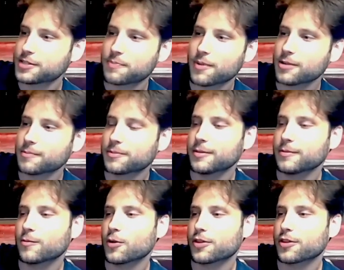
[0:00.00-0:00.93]
bumped and
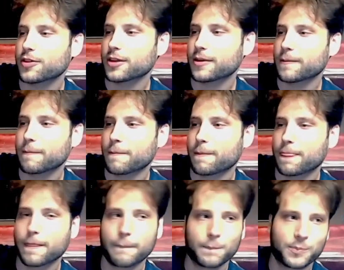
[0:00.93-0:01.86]
since we can't
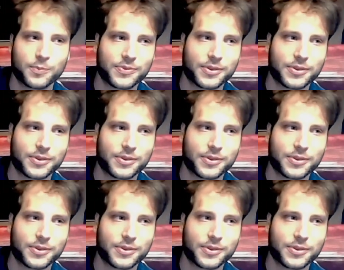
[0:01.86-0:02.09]
watch it,